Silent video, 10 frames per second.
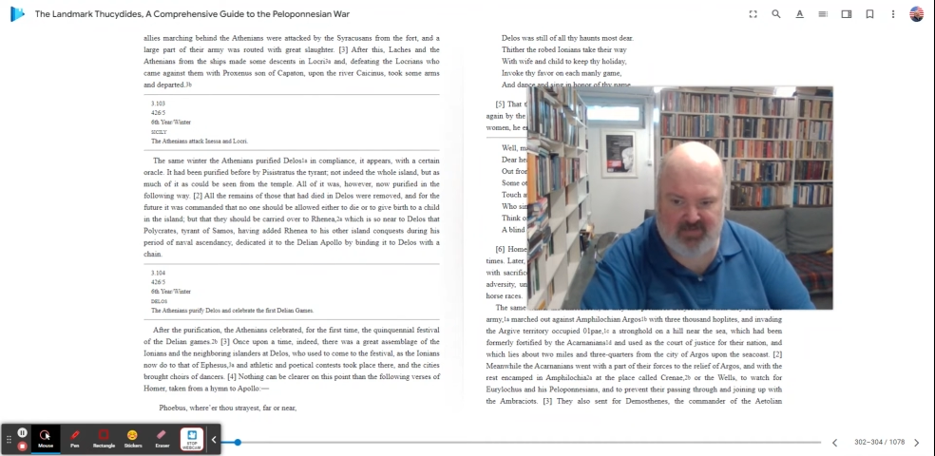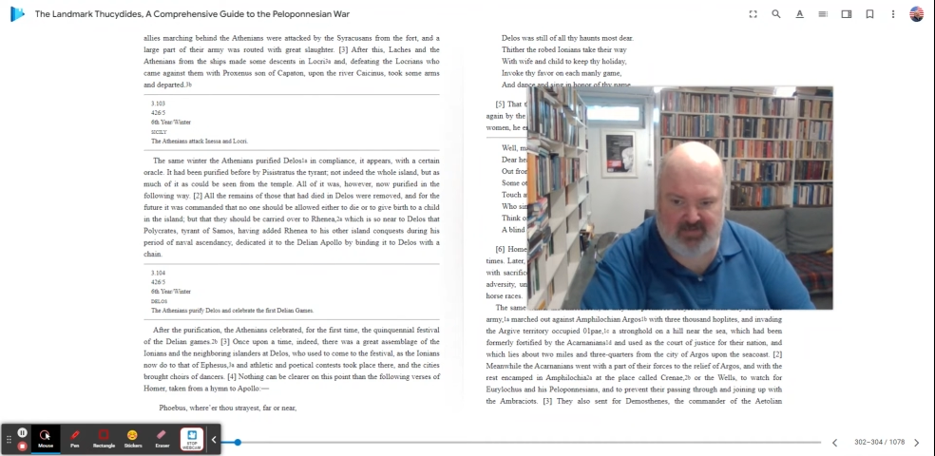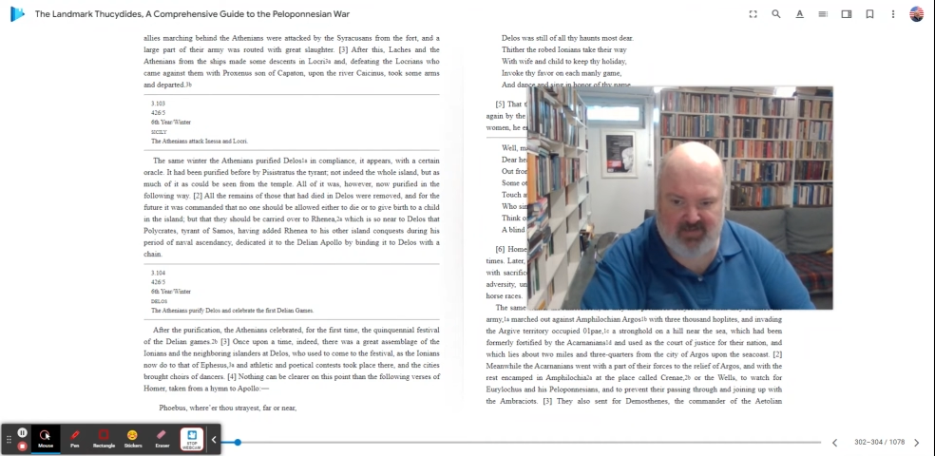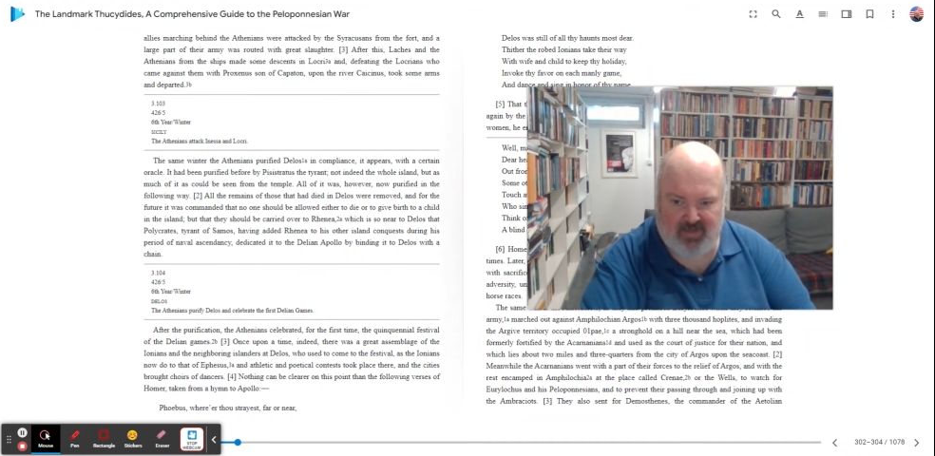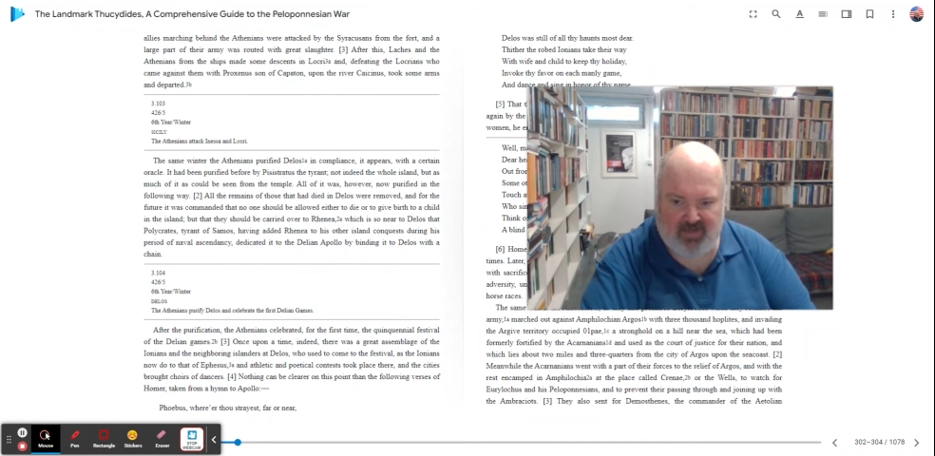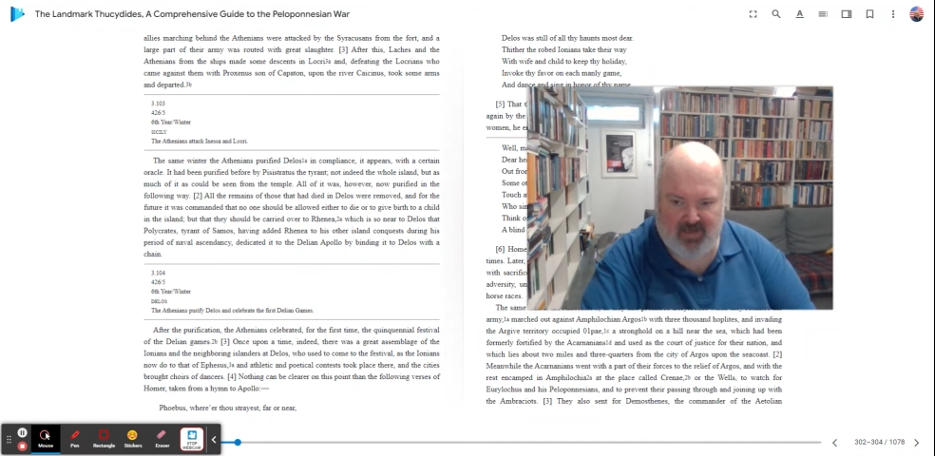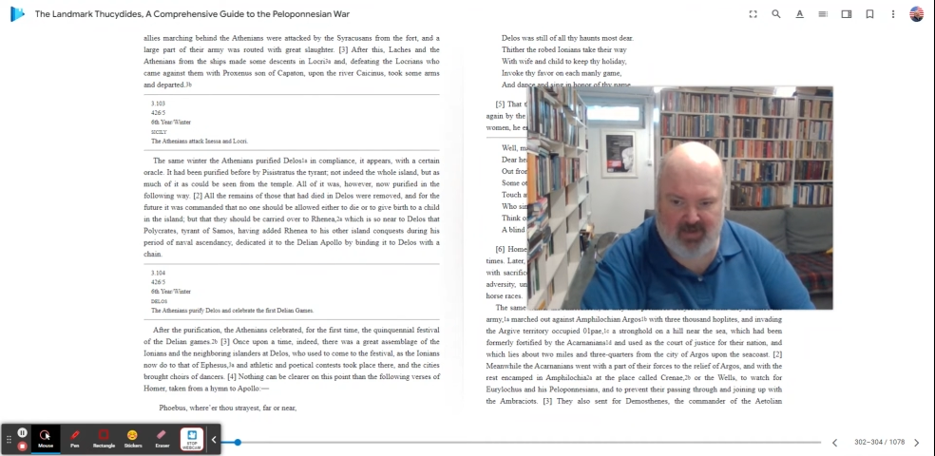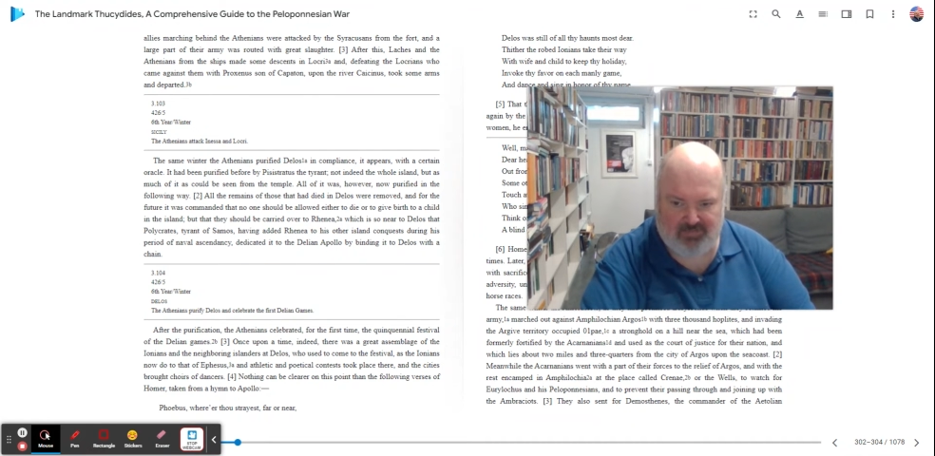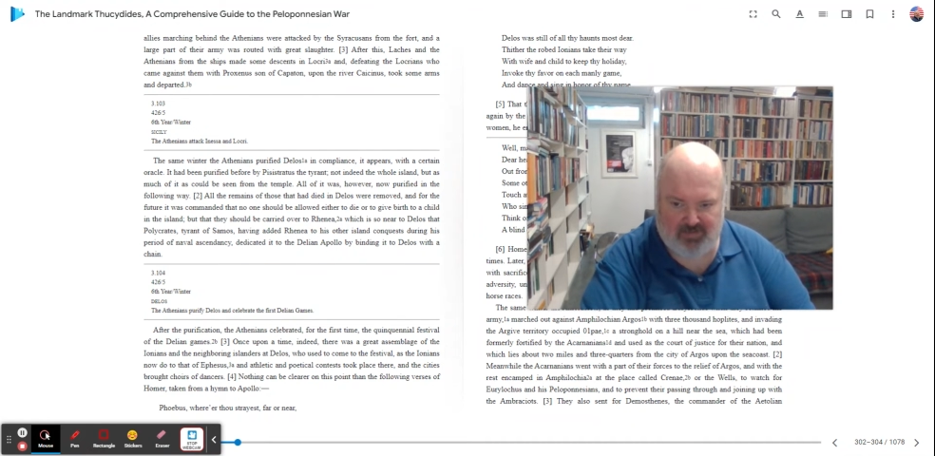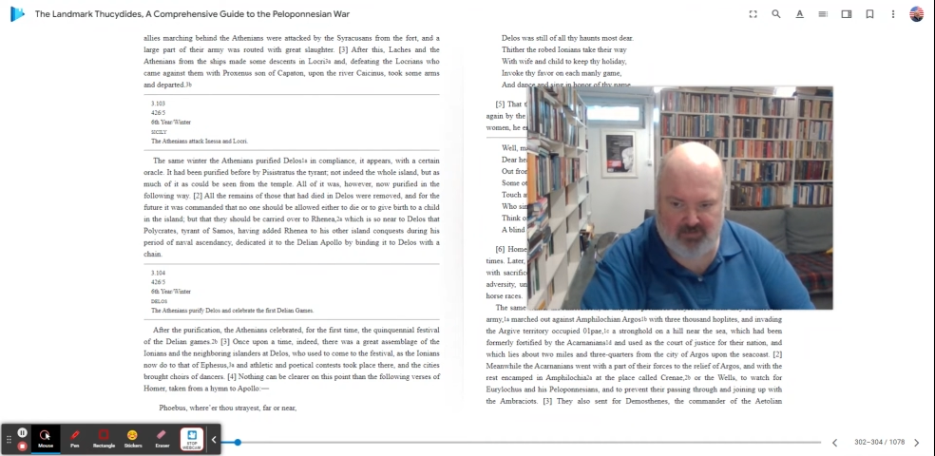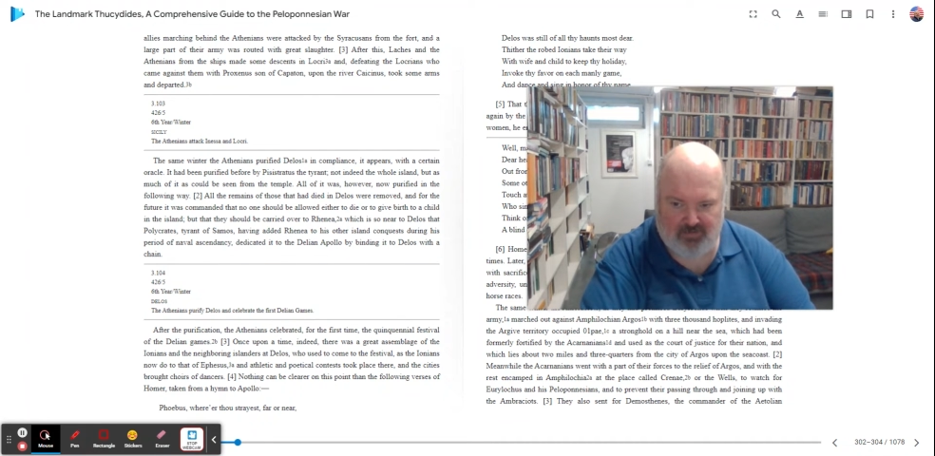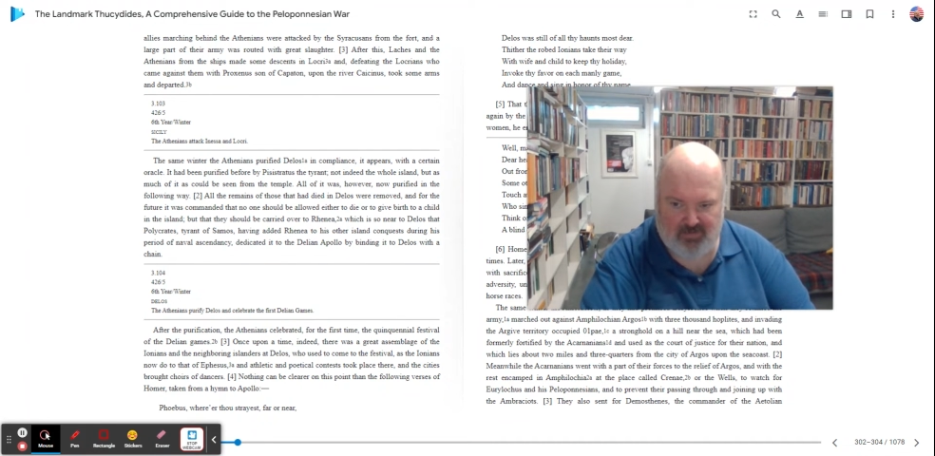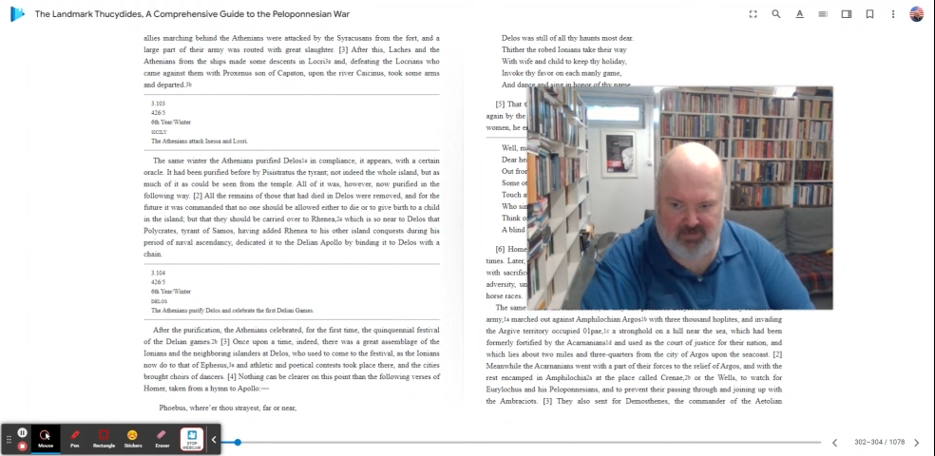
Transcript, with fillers: of the Delian games.